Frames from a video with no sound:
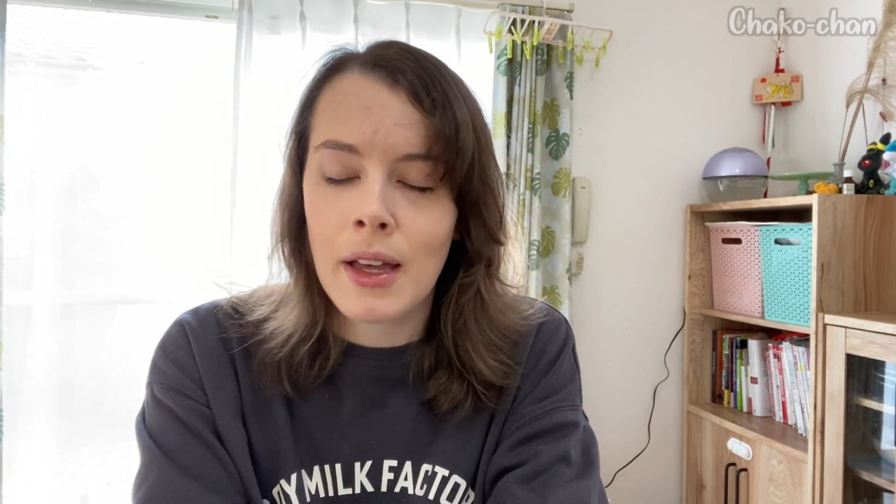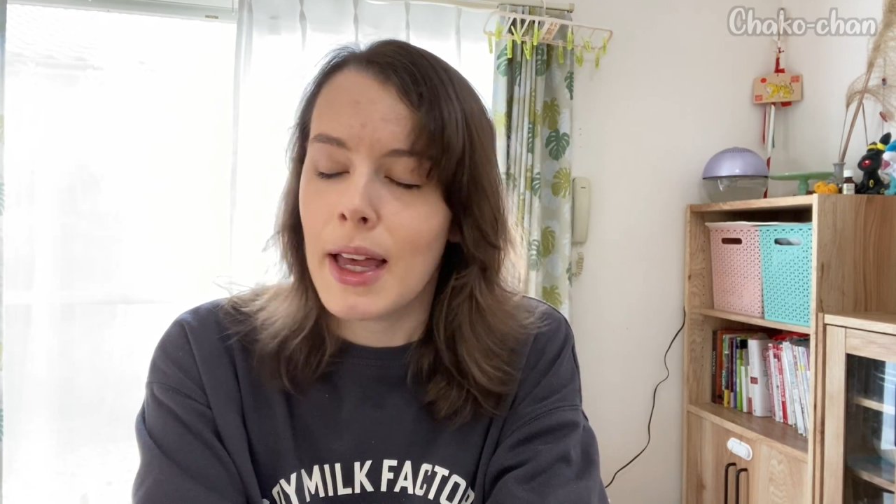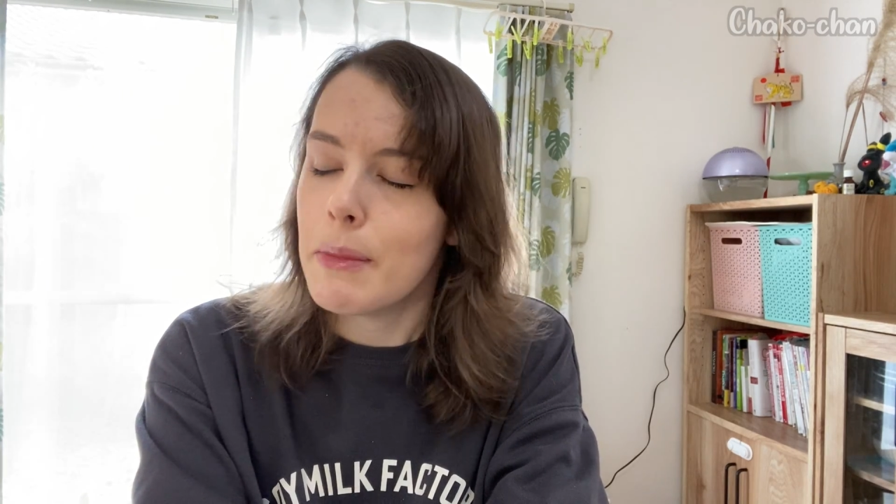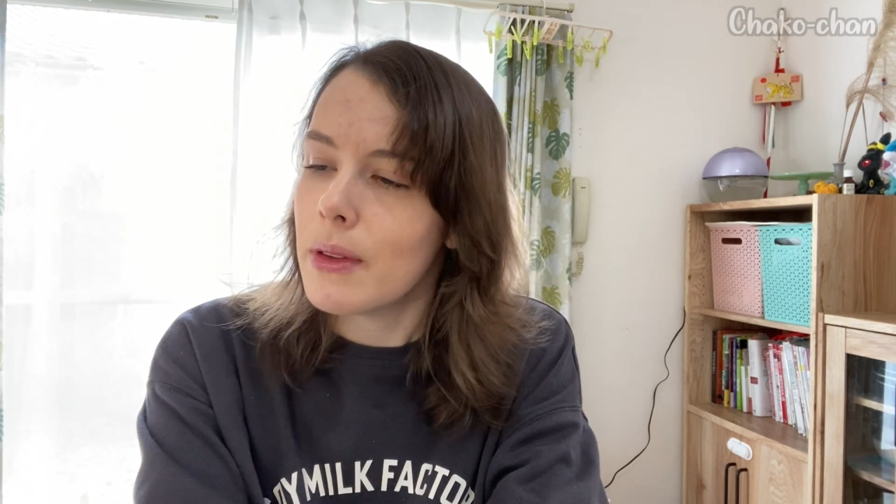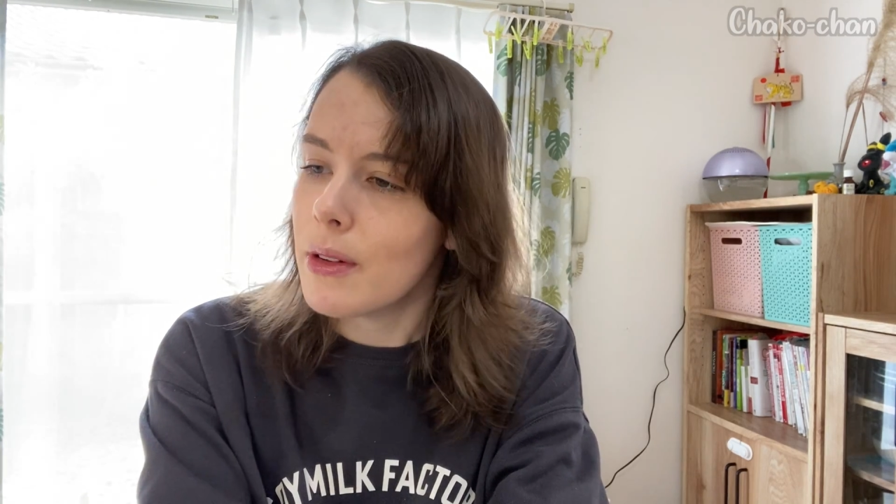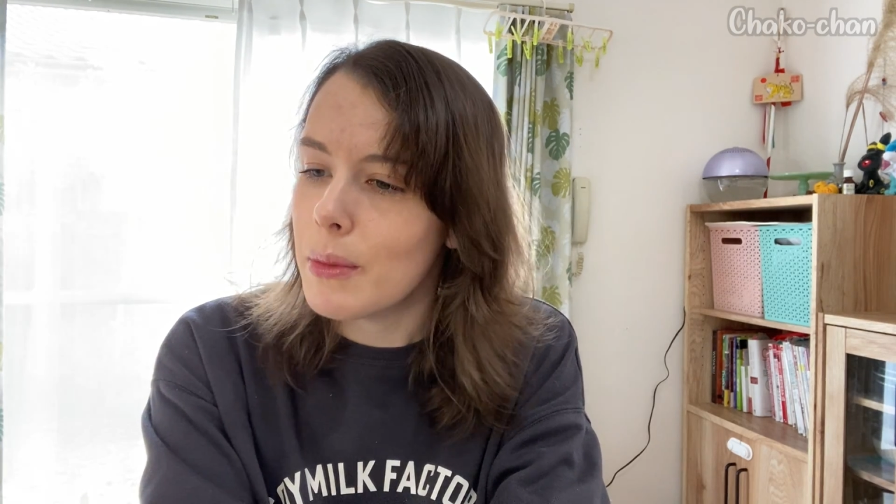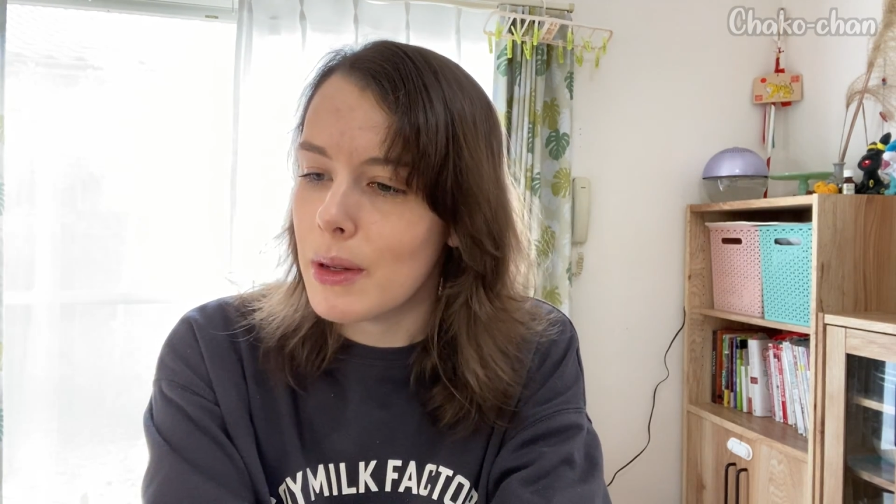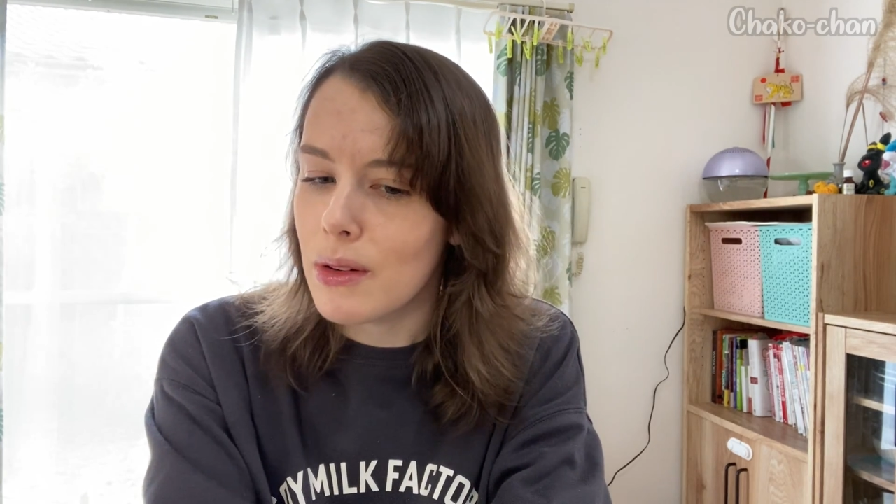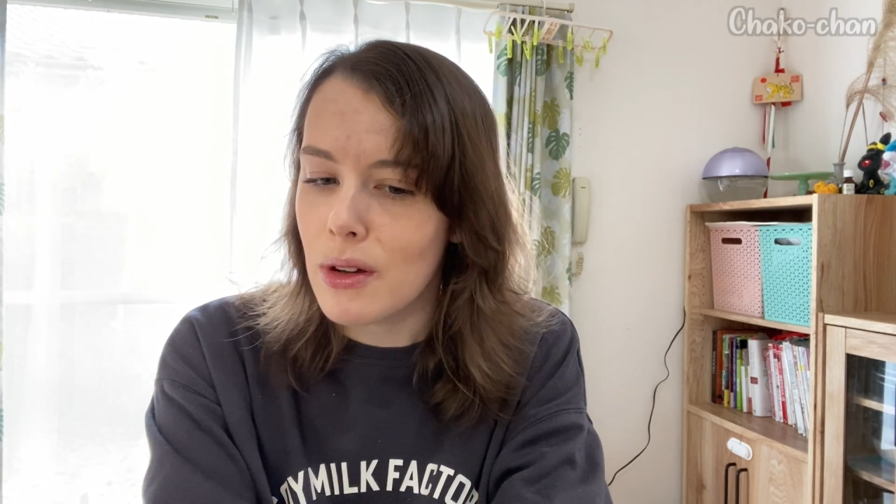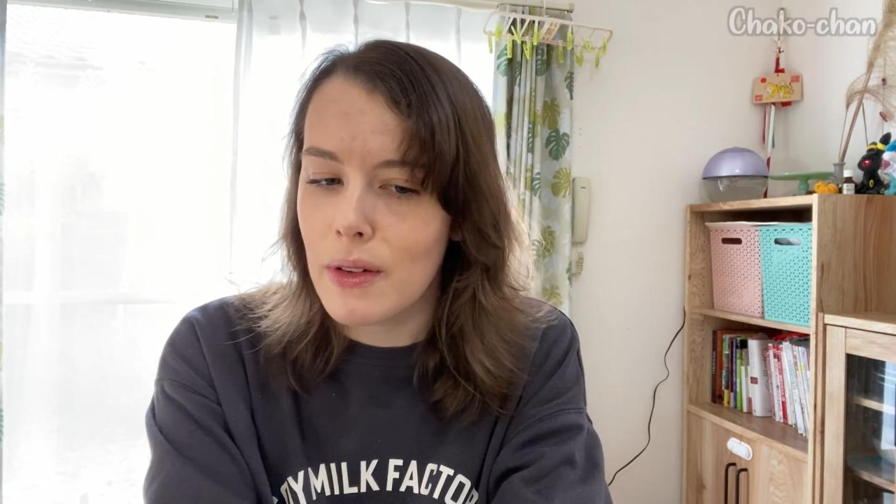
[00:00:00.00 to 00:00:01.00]
I'm a little bit
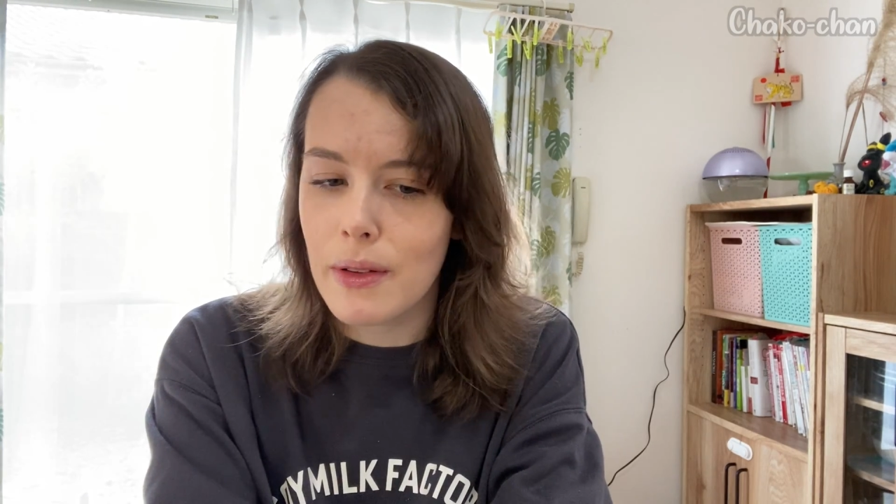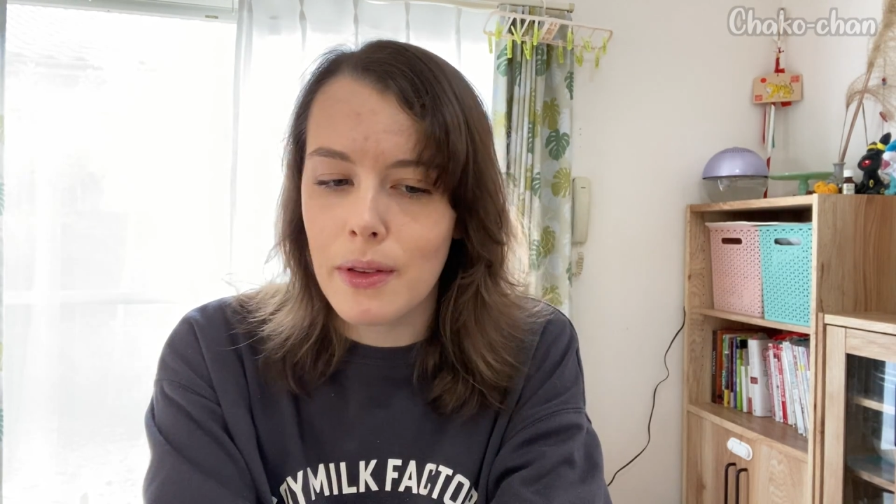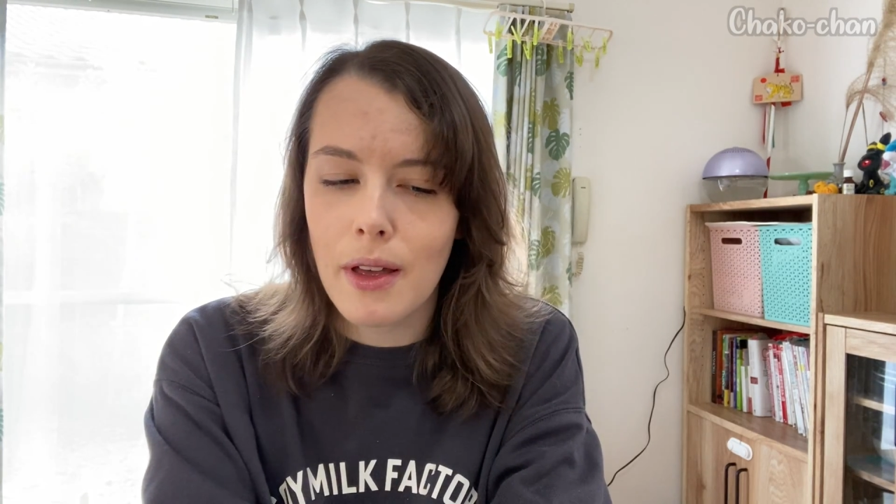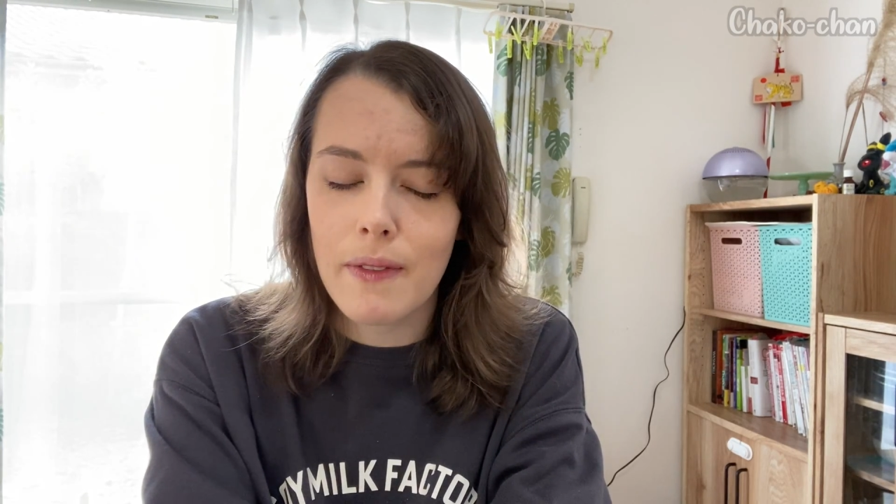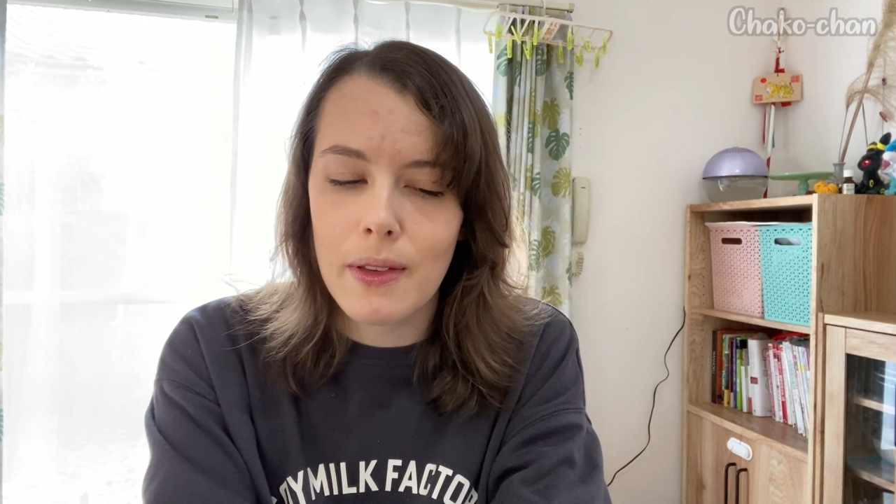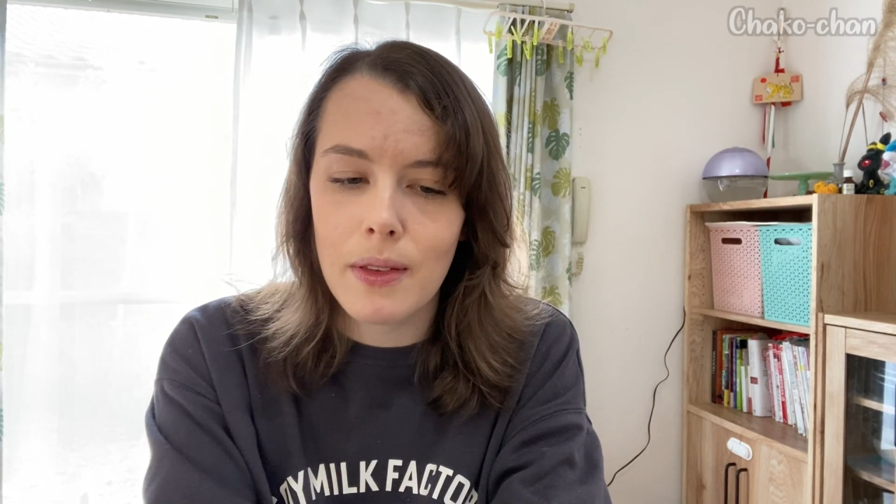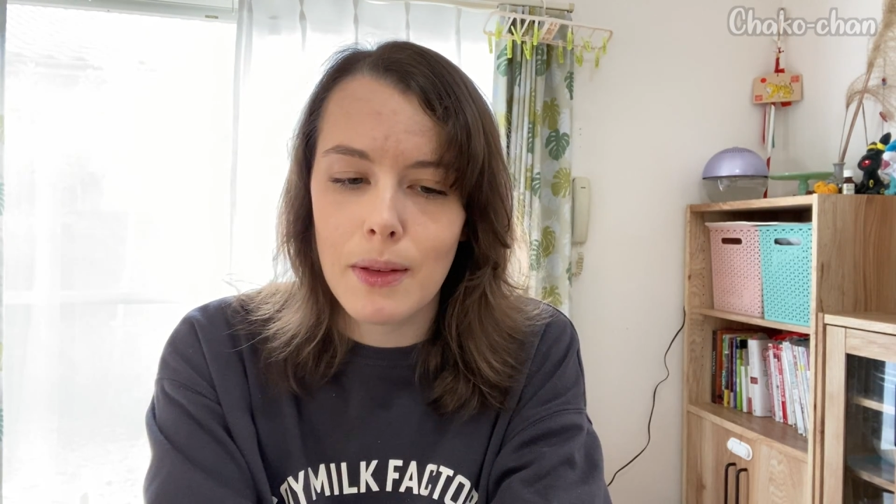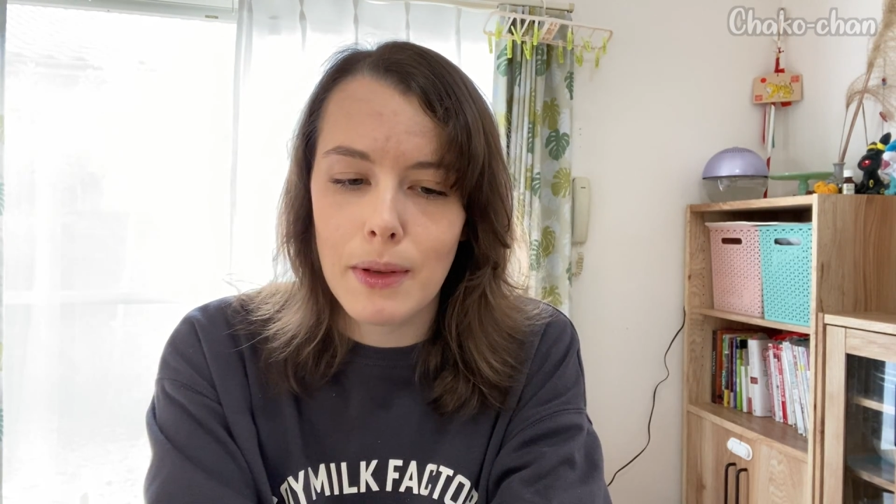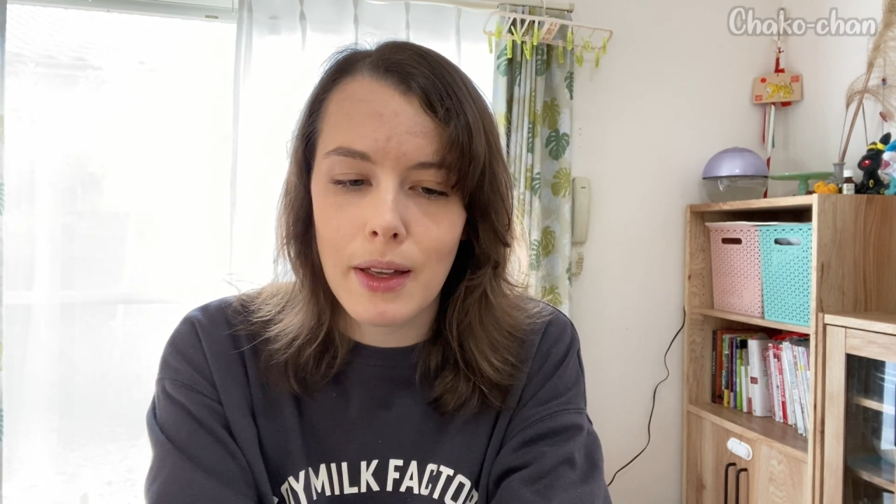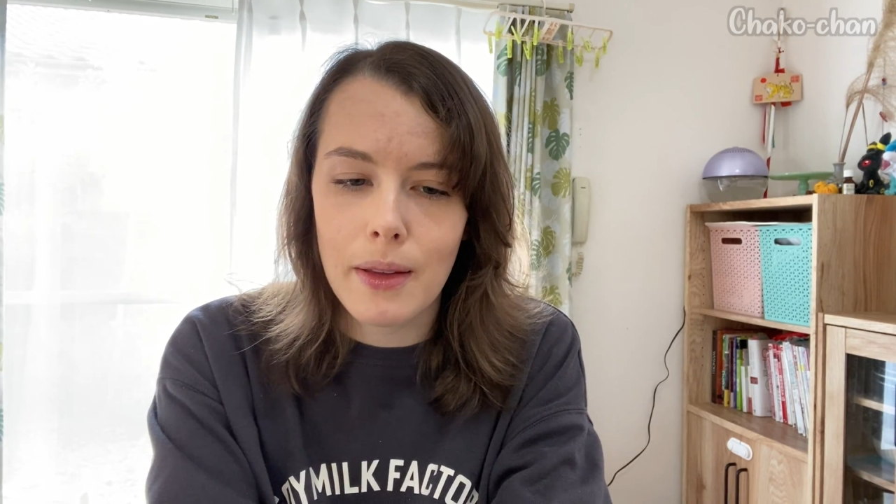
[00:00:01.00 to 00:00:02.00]
nervous, obviously,
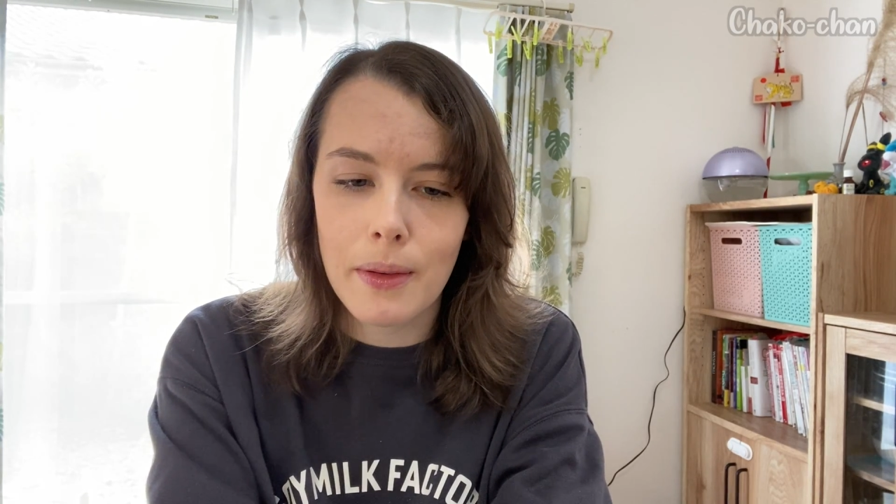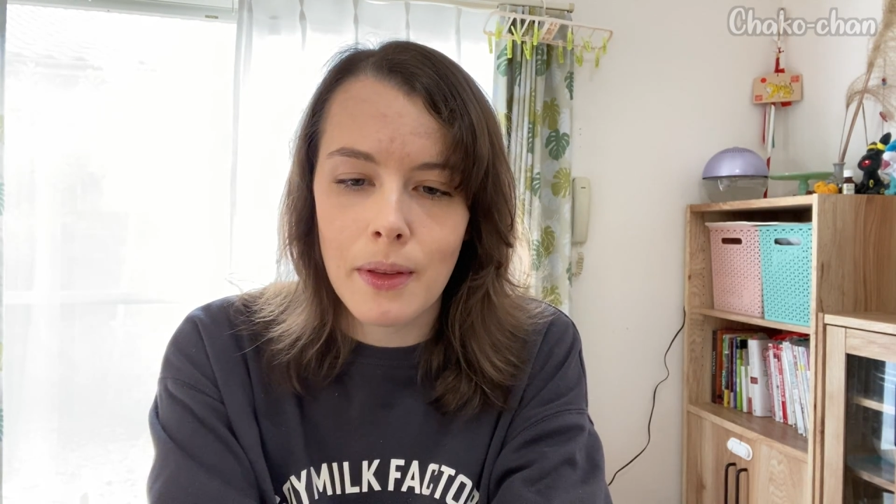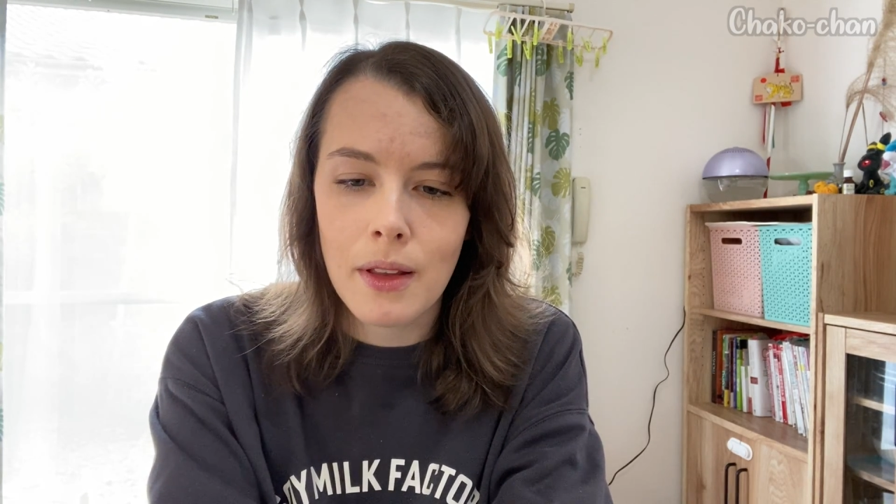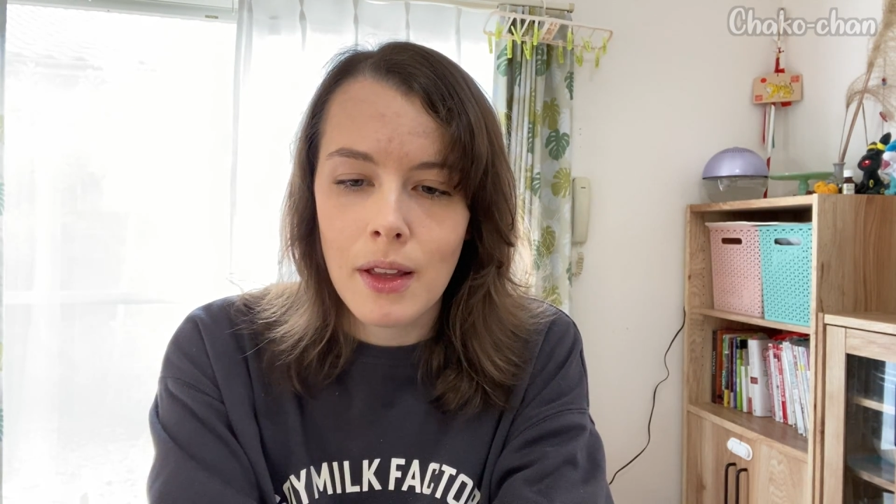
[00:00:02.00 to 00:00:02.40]
because